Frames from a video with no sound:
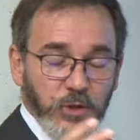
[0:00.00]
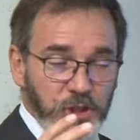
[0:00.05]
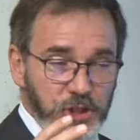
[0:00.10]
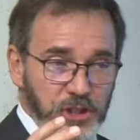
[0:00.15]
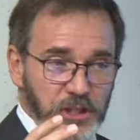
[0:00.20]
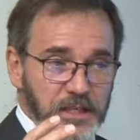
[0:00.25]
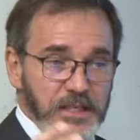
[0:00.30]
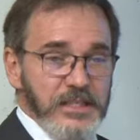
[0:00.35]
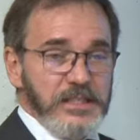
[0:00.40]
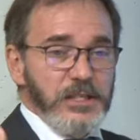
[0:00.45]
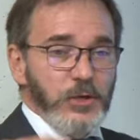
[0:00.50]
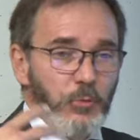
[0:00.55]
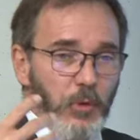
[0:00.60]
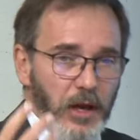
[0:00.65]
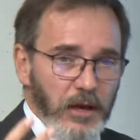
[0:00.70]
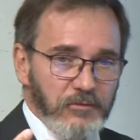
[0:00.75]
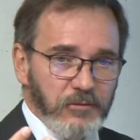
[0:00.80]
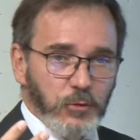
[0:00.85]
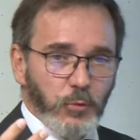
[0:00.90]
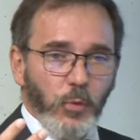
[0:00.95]
which is the
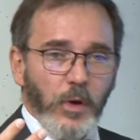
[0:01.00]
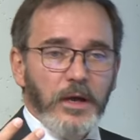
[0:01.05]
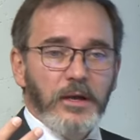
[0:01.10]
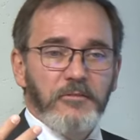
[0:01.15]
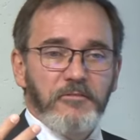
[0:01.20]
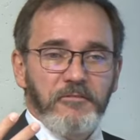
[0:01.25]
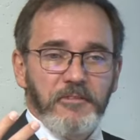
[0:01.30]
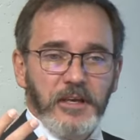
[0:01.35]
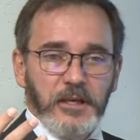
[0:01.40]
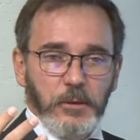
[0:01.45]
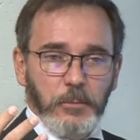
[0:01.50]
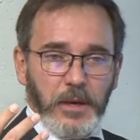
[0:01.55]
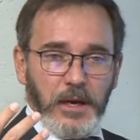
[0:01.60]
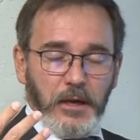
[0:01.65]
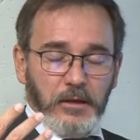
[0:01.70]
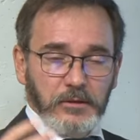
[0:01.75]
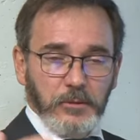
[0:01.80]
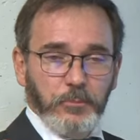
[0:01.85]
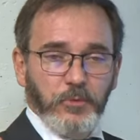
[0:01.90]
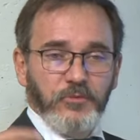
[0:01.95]
relevant way to think
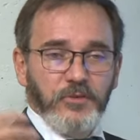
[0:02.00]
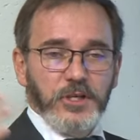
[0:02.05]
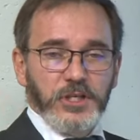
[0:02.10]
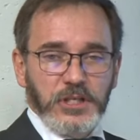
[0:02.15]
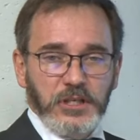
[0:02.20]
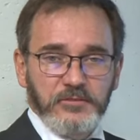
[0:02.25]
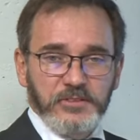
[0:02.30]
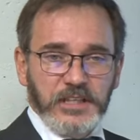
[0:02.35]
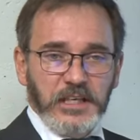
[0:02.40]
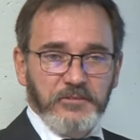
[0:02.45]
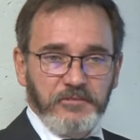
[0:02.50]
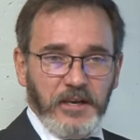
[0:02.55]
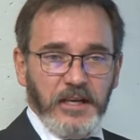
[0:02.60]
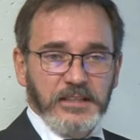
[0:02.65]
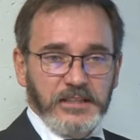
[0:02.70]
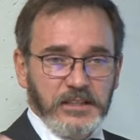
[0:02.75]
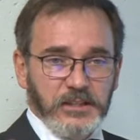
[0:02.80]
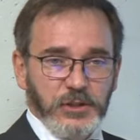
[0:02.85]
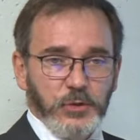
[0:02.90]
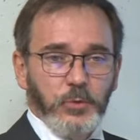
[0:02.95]
about the provision of safe
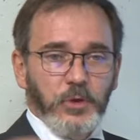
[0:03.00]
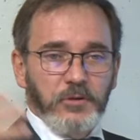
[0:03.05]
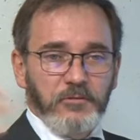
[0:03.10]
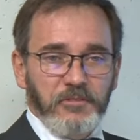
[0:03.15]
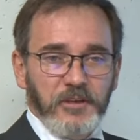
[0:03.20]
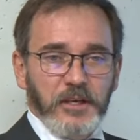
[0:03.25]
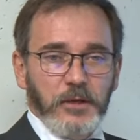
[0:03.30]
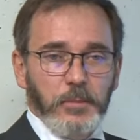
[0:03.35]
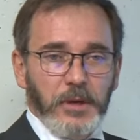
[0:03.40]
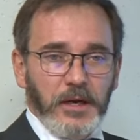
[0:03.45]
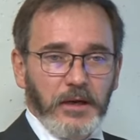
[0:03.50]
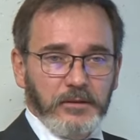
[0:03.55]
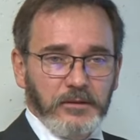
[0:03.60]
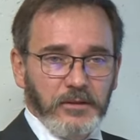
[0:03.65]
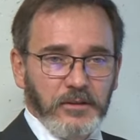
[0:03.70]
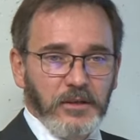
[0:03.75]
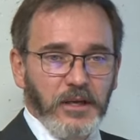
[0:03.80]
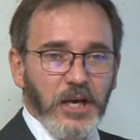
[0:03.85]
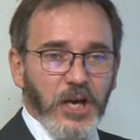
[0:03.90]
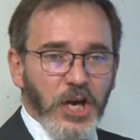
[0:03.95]
assets. You want to think about
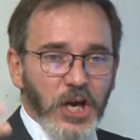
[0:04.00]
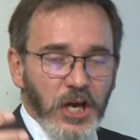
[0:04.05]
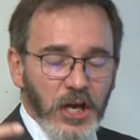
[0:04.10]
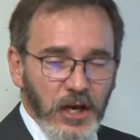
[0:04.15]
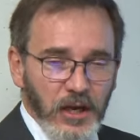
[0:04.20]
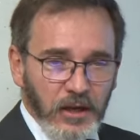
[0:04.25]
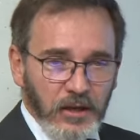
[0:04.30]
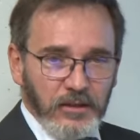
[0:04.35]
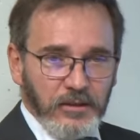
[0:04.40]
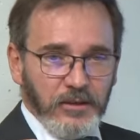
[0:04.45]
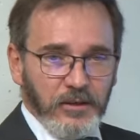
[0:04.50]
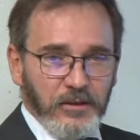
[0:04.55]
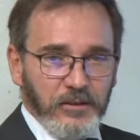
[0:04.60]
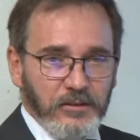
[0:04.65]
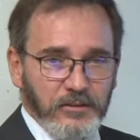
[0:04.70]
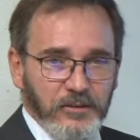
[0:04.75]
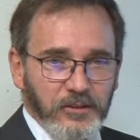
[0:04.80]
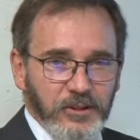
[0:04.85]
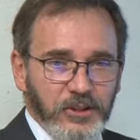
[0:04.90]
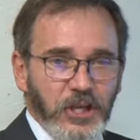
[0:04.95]
the
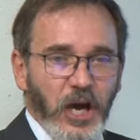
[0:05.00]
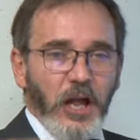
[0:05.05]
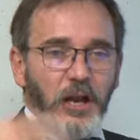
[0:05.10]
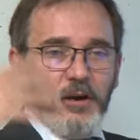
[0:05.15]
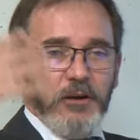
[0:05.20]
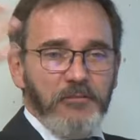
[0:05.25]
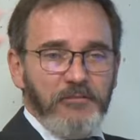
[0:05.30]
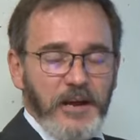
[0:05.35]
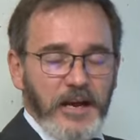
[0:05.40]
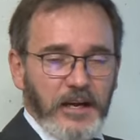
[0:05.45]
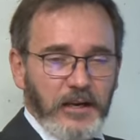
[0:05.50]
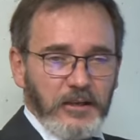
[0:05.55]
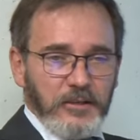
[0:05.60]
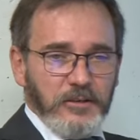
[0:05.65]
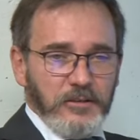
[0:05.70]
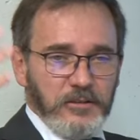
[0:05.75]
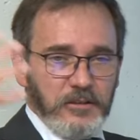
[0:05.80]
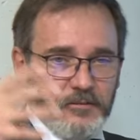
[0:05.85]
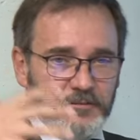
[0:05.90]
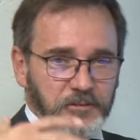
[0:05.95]
dollar
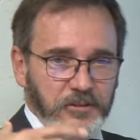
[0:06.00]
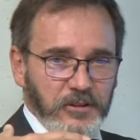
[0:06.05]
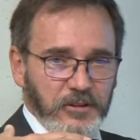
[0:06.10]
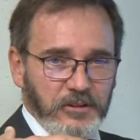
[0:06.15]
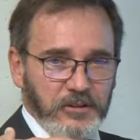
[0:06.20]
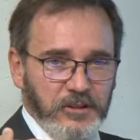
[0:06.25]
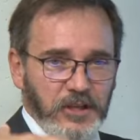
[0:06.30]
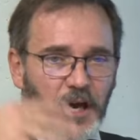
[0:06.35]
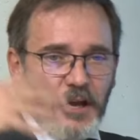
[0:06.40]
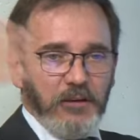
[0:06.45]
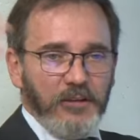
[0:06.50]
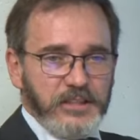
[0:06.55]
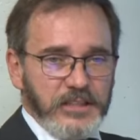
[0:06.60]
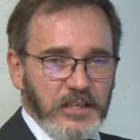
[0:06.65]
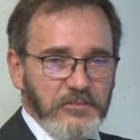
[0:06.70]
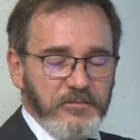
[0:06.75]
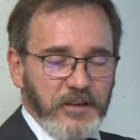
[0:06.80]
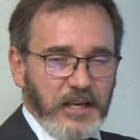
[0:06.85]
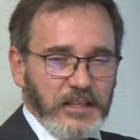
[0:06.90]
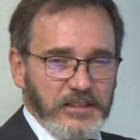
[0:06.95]
value of the dollar
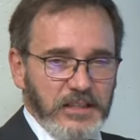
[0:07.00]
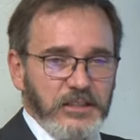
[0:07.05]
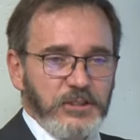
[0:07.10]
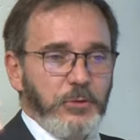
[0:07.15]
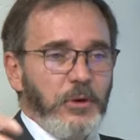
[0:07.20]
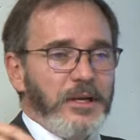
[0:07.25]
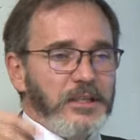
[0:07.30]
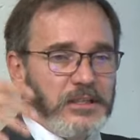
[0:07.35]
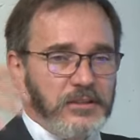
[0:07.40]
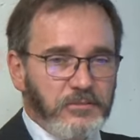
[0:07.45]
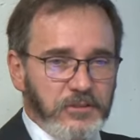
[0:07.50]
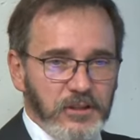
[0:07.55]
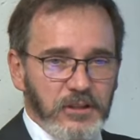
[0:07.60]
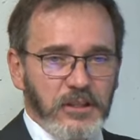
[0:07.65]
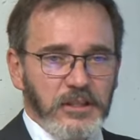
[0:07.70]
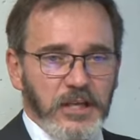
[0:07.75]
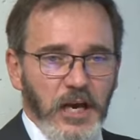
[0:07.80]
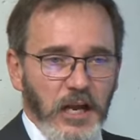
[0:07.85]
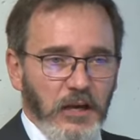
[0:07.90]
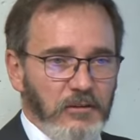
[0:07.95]
safe assets relative to
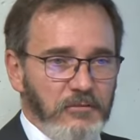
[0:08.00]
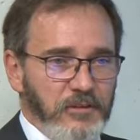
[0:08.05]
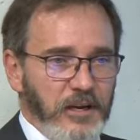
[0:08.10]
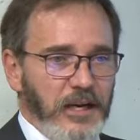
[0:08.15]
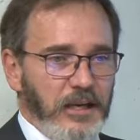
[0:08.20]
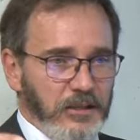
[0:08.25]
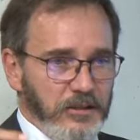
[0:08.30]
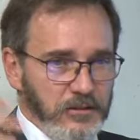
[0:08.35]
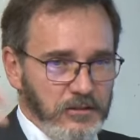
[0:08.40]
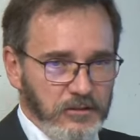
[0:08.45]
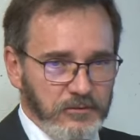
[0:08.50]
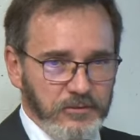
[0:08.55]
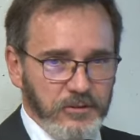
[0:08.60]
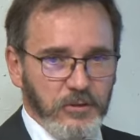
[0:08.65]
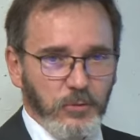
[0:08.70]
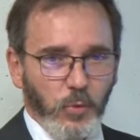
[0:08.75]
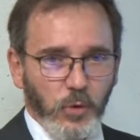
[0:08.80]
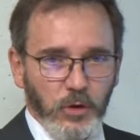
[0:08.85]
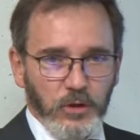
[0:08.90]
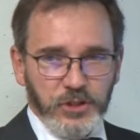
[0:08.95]
the dollar value of
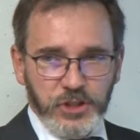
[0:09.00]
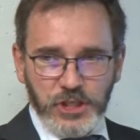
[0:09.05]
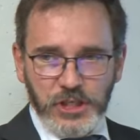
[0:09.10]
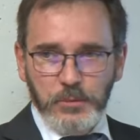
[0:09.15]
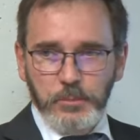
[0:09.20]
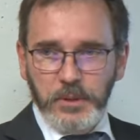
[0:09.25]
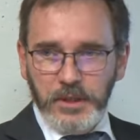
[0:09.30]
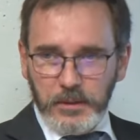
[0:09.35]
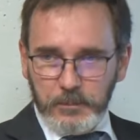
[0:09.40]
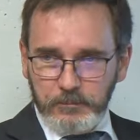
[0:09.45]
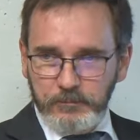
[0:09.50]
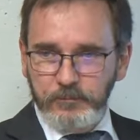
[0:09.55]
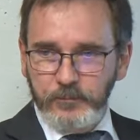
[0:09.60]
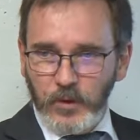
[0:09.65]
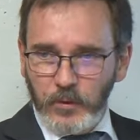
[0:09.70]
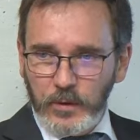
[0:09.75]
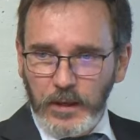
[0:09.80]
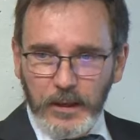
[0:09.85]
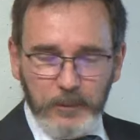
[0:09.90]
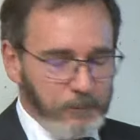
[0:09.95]
the world GDP,
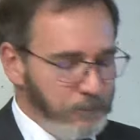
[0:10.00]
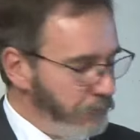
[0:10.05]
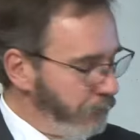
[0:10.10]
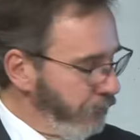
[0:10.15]
okay?